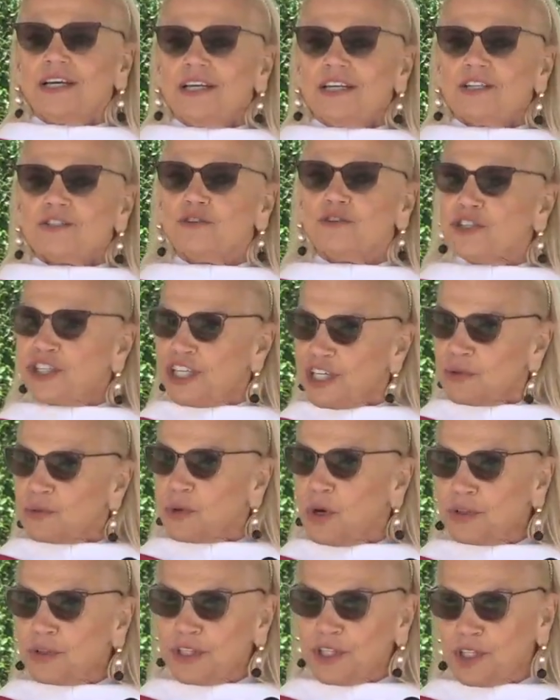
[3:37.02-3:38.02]
So she
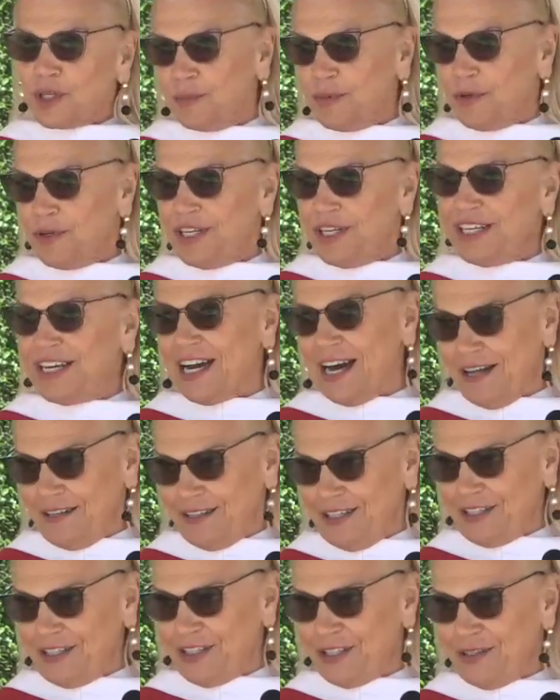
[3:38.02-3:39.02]
enrolled in a community
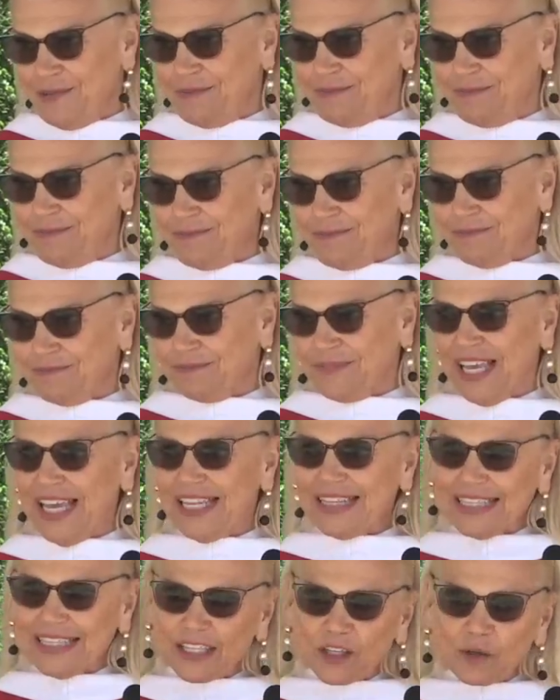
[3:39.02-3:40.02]
college,
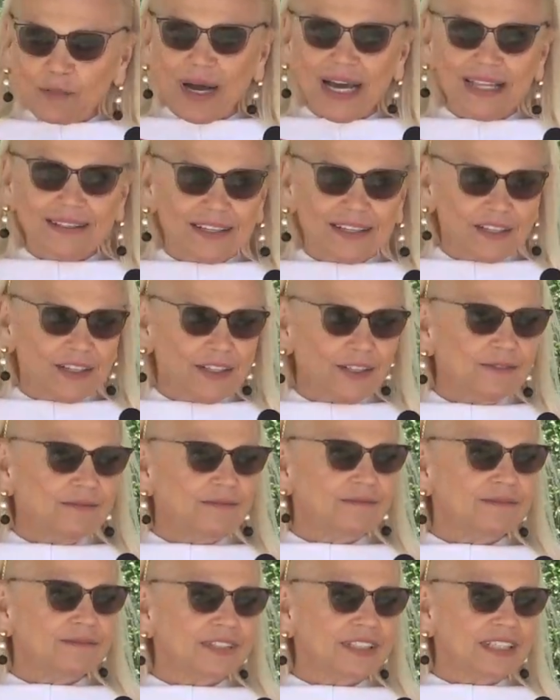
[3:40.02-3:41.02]
and little by little,
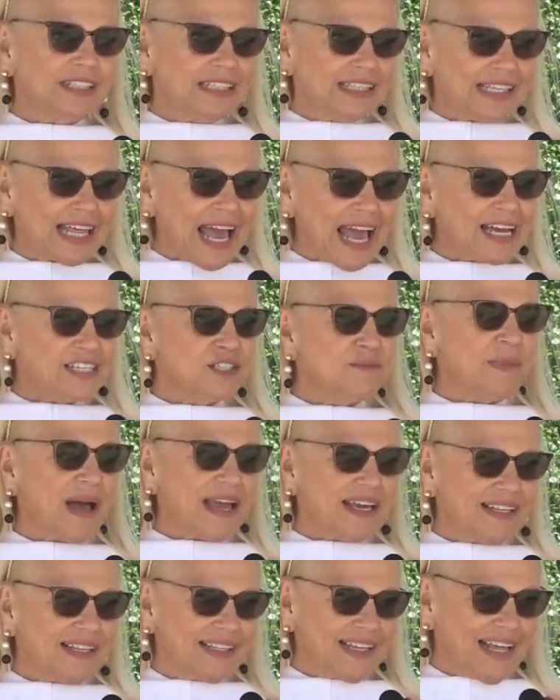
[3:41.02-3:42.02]
class by
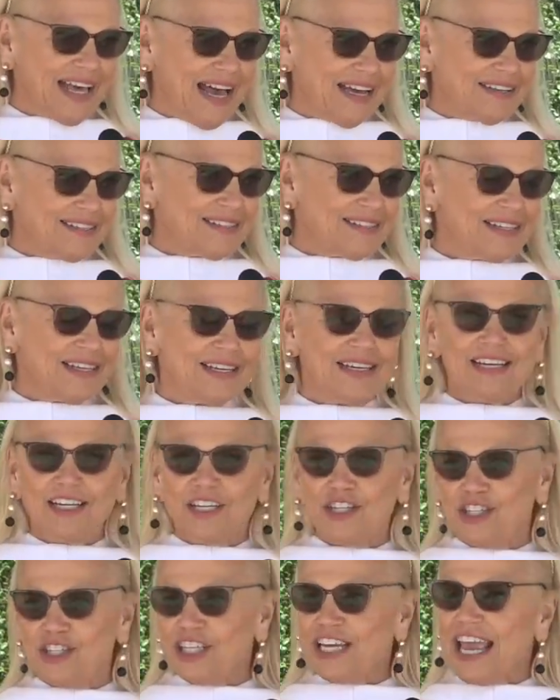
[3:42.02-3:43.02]
class,
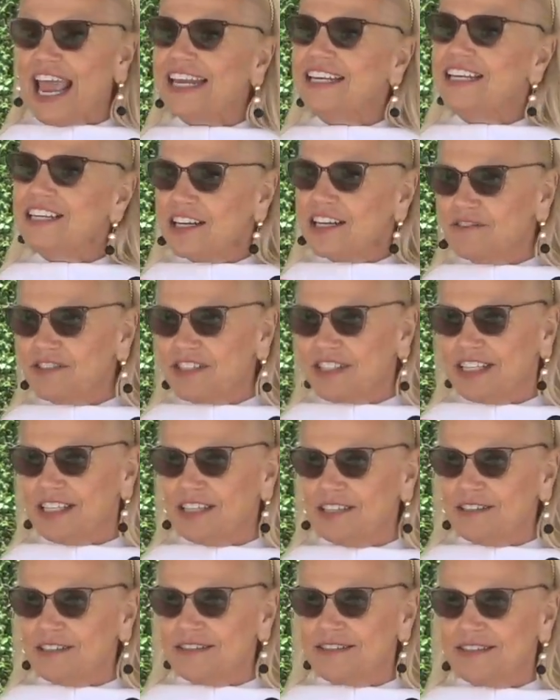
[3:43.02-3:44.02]
she gained enough
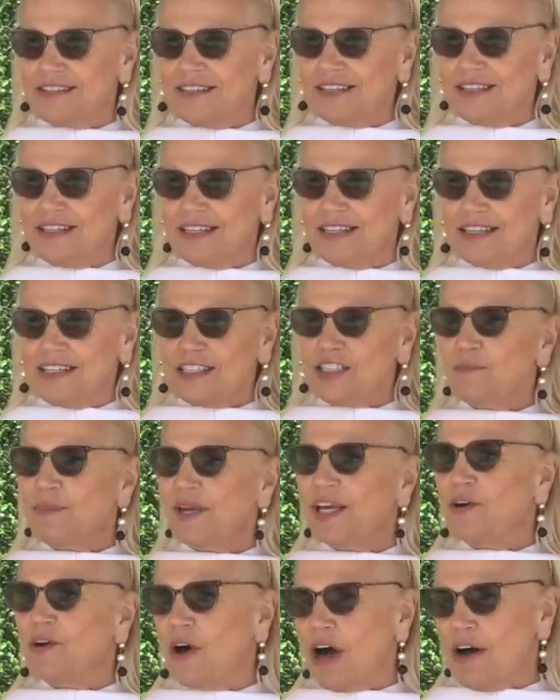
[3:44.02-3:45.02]
skills to be
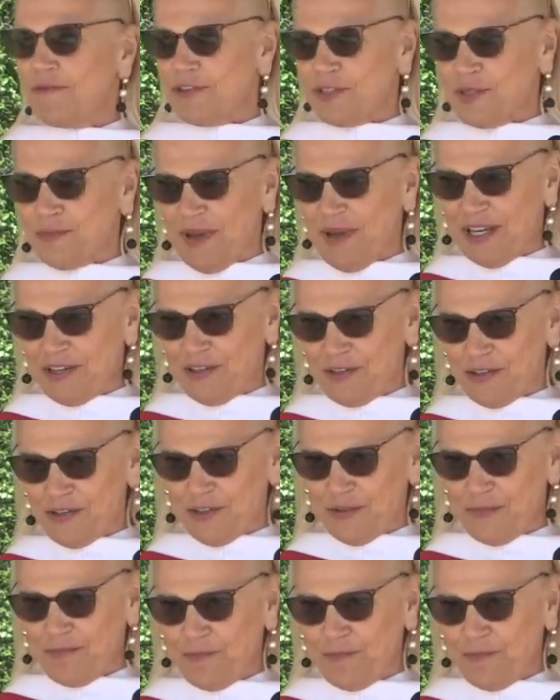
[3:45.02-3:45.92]
an office manager.